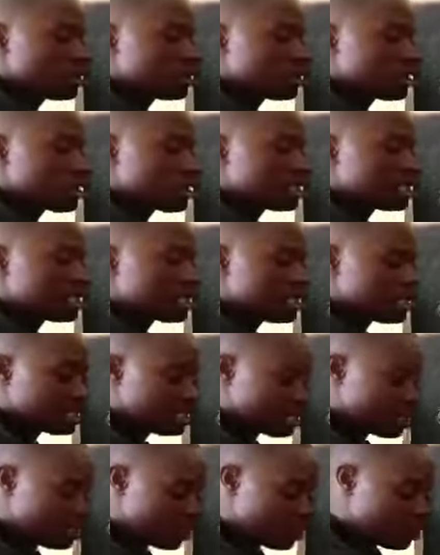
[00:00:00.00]
that
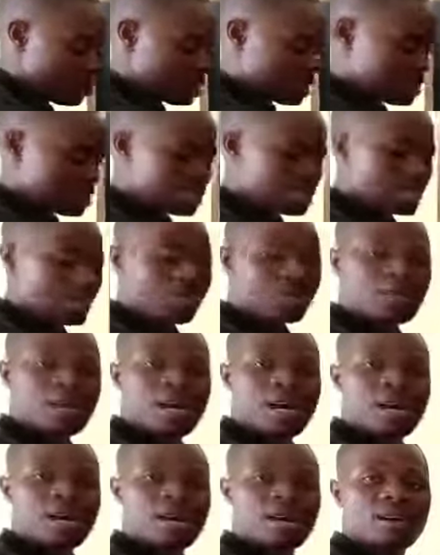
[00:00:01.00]
is 27,
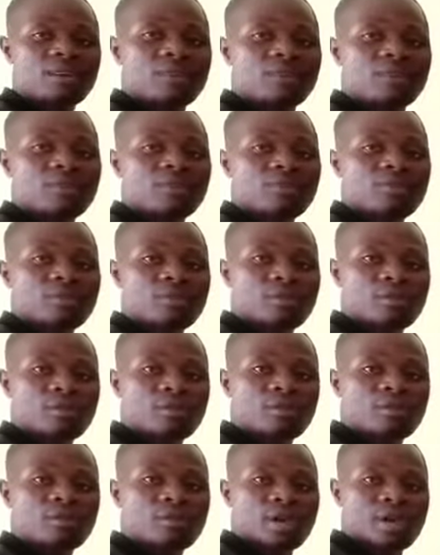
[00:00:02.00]

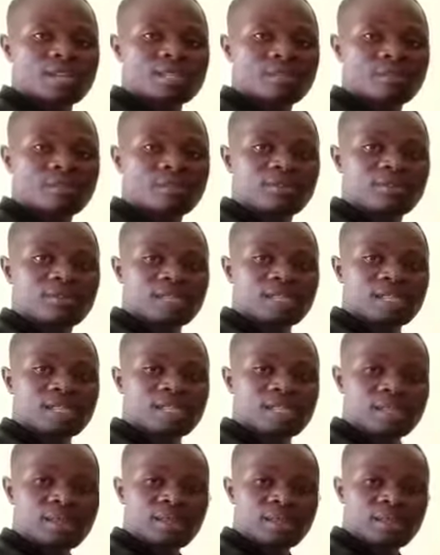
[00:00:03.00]
12 plus
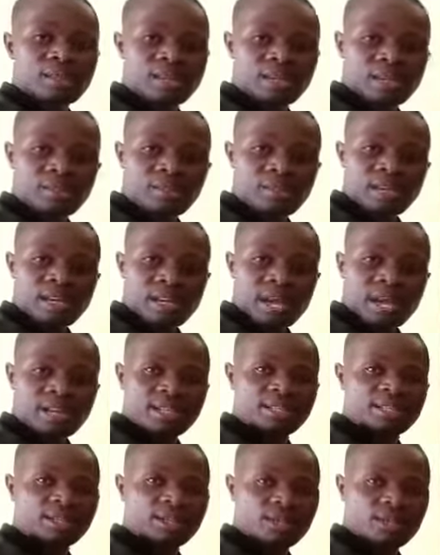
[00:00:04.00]
15, giving
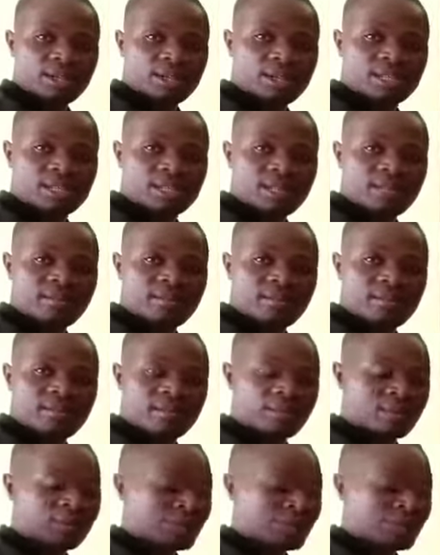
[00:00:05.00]
us 27.